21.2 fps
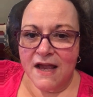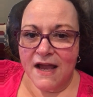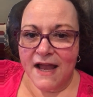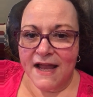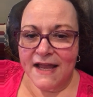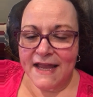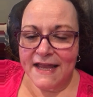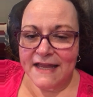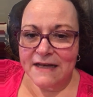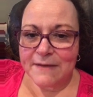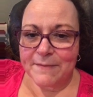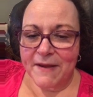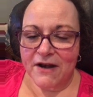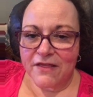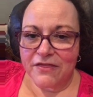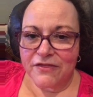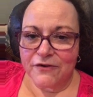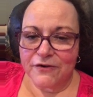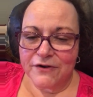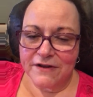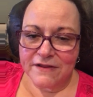I ate about
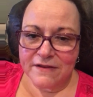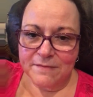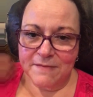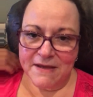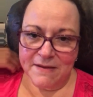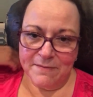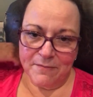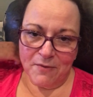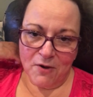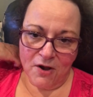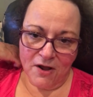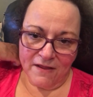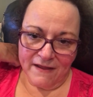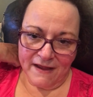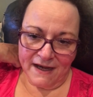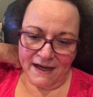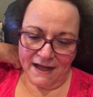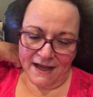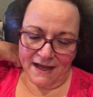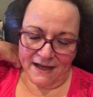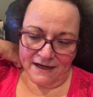a third of the meatball,
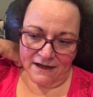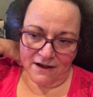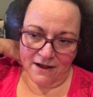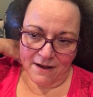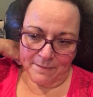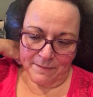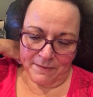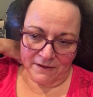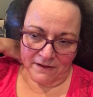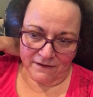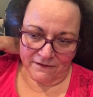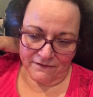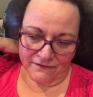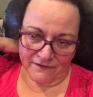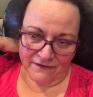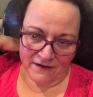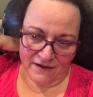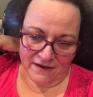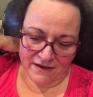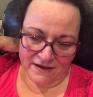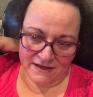and I ate a couple
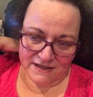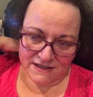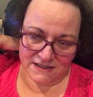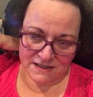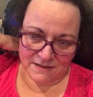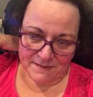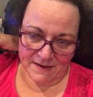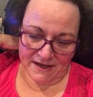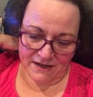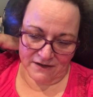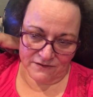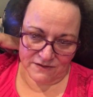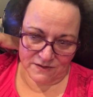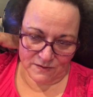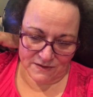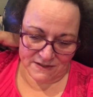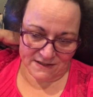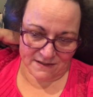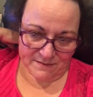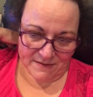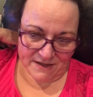of tomatoes
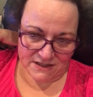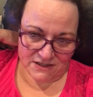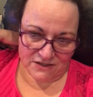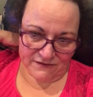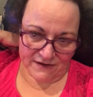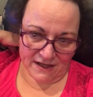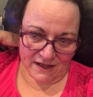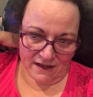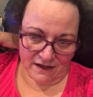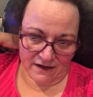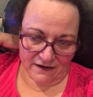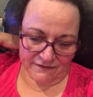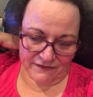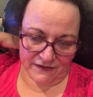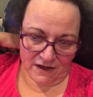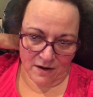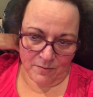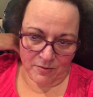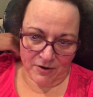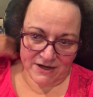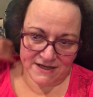with some mozzarella of the
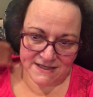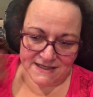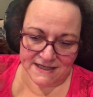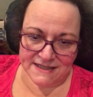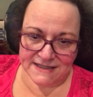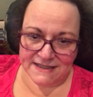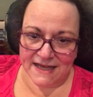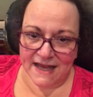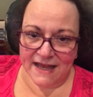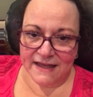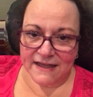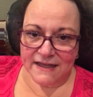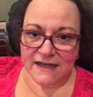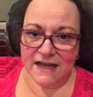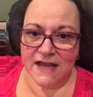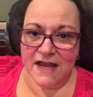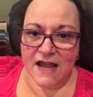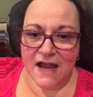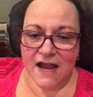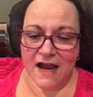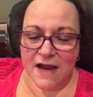caprese salad.
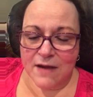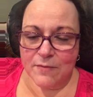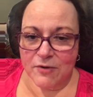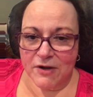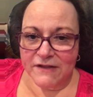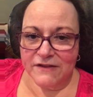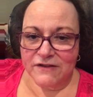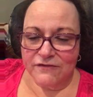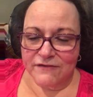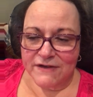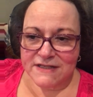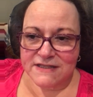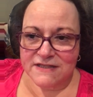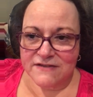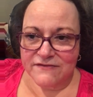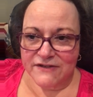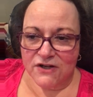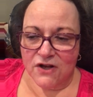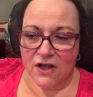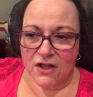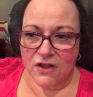I brought the rest
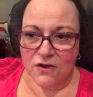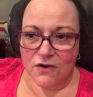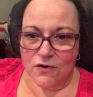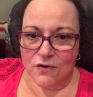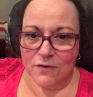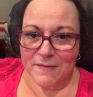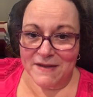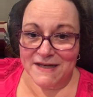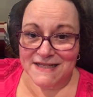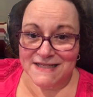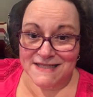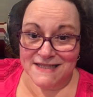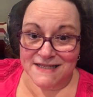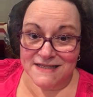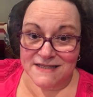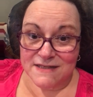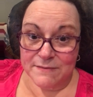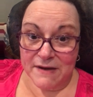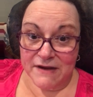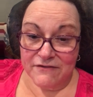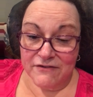of it all home, and it
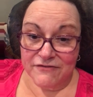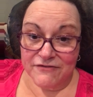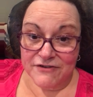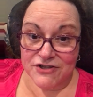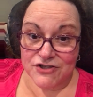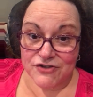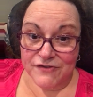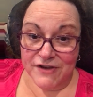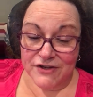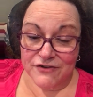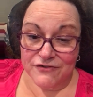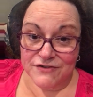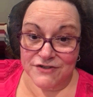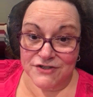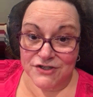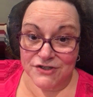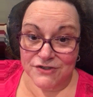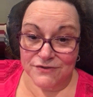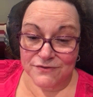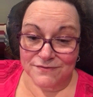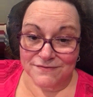sits in my refrigerator
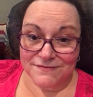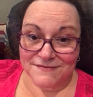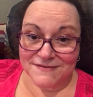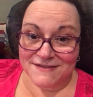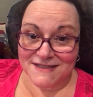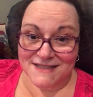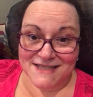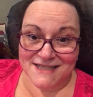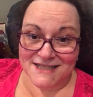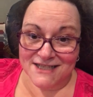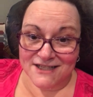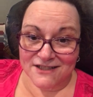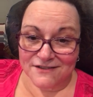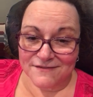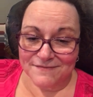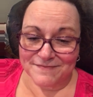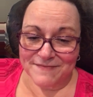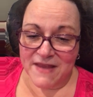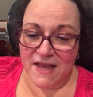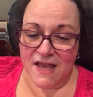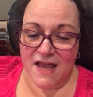too, still.
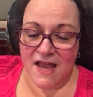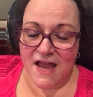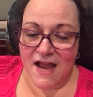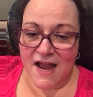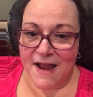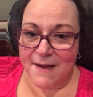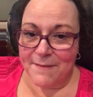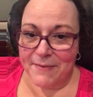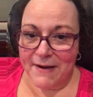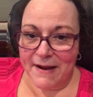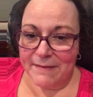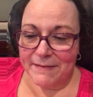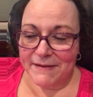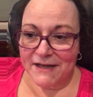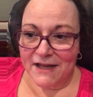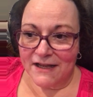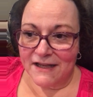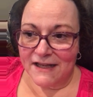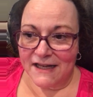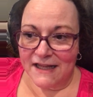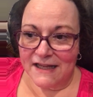I'm probably
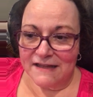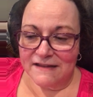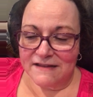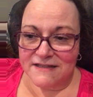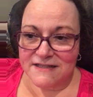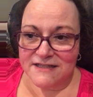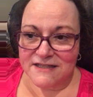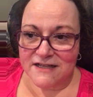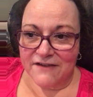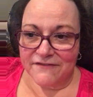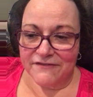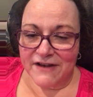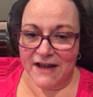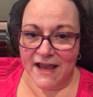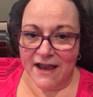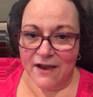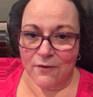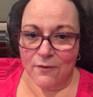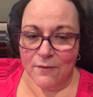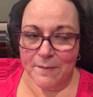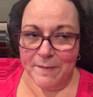not going to eat the stuff
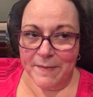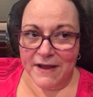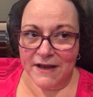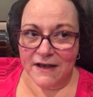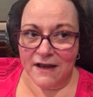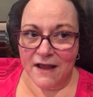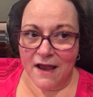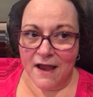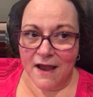now, but